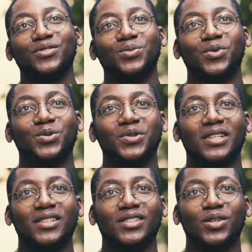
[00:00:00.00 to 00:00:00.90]
too much
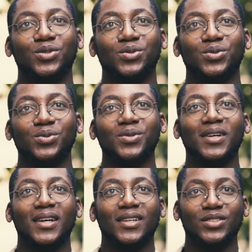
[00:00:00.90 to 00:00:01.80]
potential to
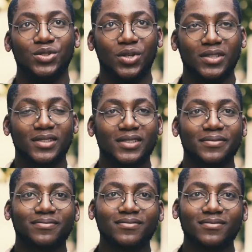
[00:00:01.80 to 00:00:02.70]
just